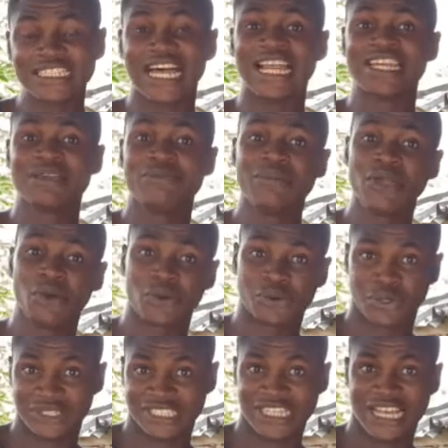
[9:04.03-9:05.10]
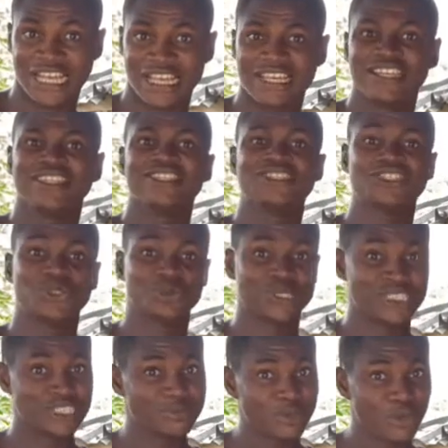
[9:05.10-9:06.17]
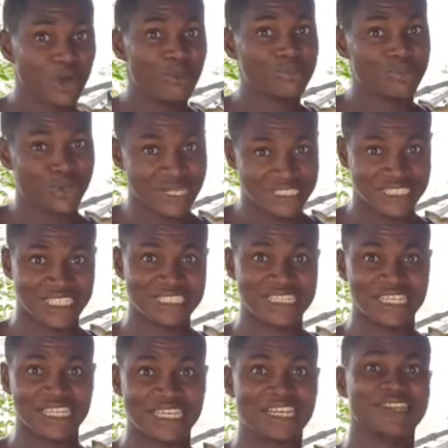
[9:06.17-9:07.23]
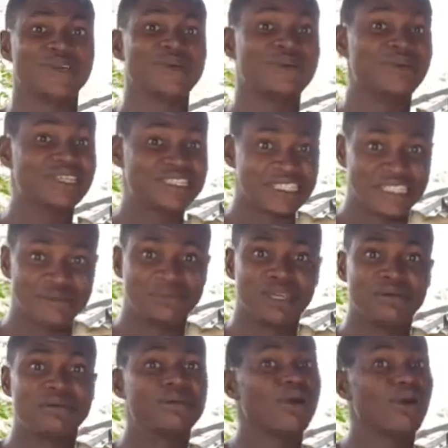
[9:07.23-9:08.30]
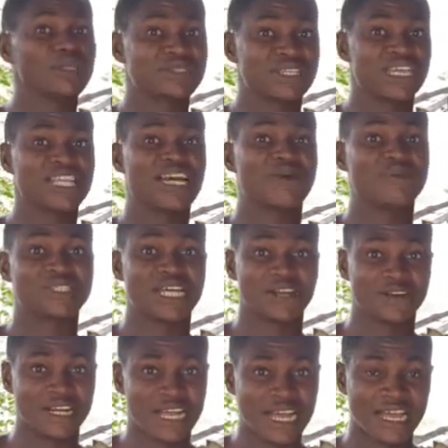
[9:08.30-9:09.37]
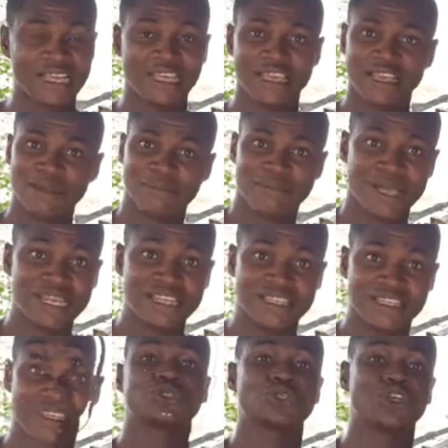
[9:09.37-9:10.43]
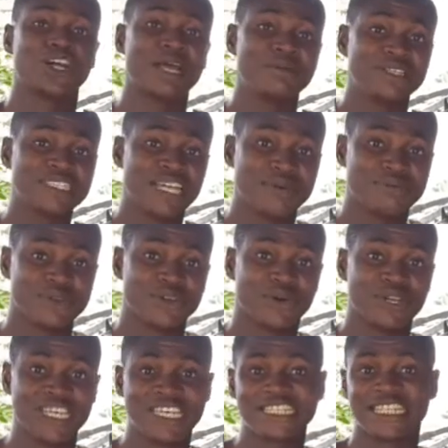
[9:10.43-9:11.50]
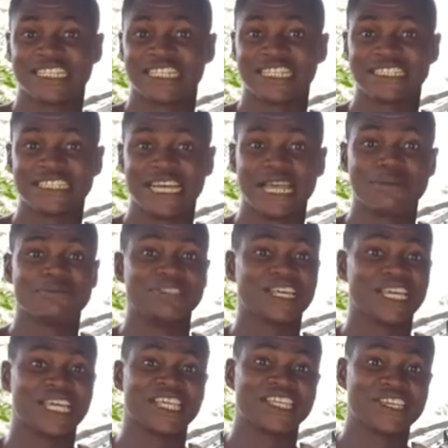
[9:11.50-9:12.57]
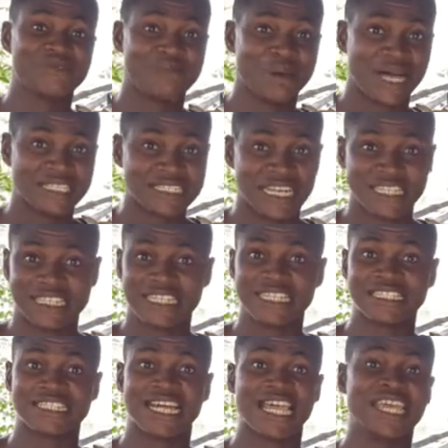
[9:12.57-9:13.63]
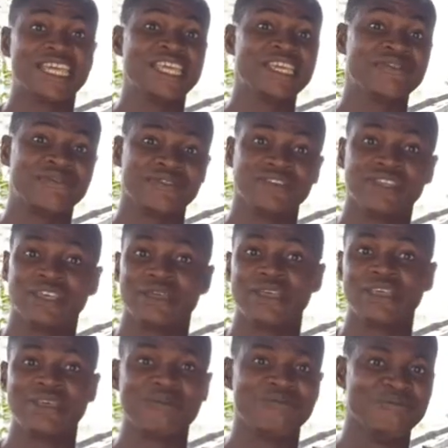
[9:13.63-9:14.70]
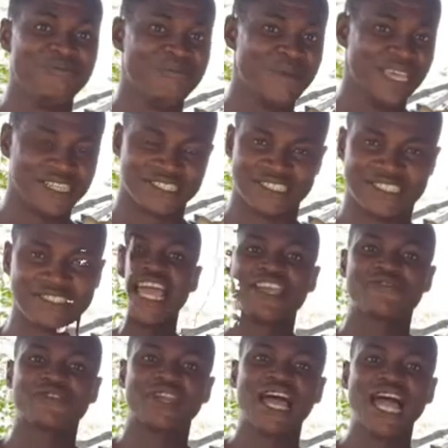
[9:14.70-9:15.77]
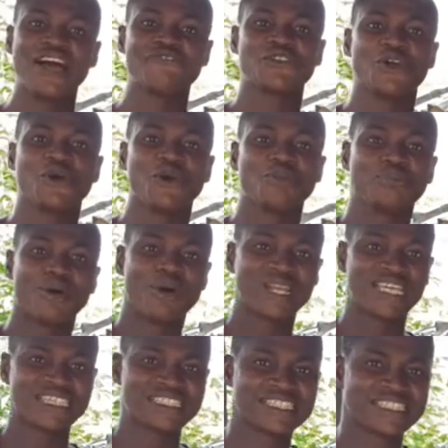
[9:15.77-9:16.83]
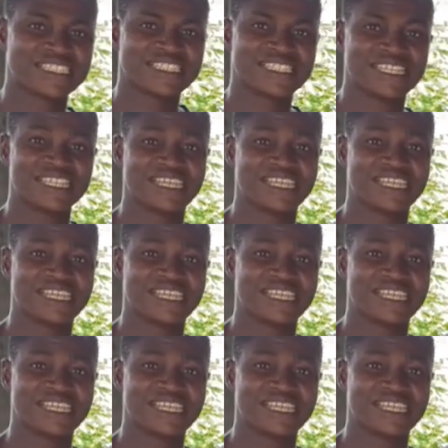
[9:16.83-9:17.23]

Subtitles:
and the male cross her, she will still become pregnant again, raising the baby all together with another belly. So your rabbits can be on it at any time, they can give birth at any time if they mate. Now if you now have your bunnies,